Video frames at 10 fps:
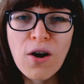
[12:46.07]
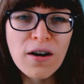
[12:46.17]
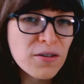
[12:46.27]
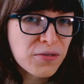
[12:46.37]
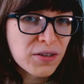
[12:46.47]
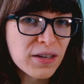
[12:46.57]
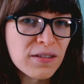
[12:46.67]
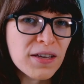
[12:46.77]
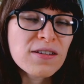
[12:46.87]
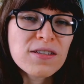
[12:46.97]
are affiliate
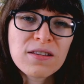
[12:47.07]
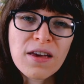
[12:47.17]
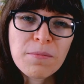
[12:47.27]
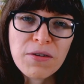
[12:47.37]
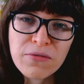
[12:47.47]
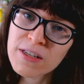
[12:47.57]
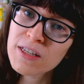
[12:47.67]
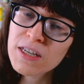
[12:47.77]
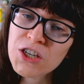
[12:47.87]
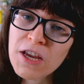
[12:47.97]
links, like my
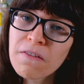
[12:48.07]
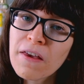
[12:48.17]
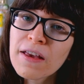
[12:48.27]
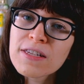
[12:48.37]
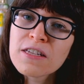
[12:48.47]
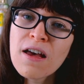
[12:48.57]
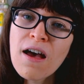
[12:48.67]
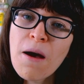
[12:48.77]
Felicity Jane links,